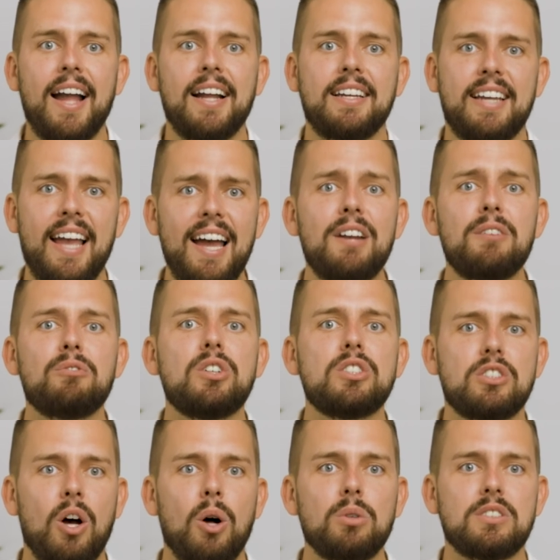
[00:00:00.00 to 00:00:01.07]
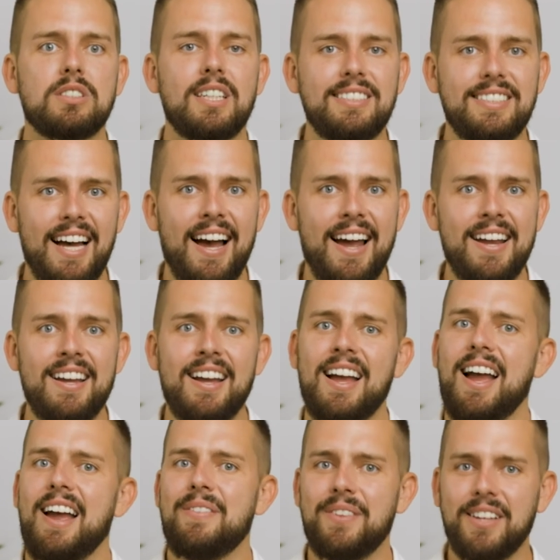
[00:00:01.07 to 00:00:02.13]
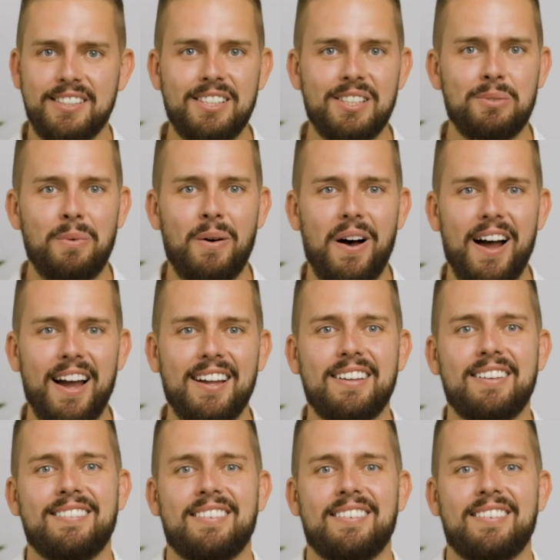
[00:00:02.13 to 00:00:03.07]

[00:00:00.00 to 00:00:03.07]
and get results today. And this is why.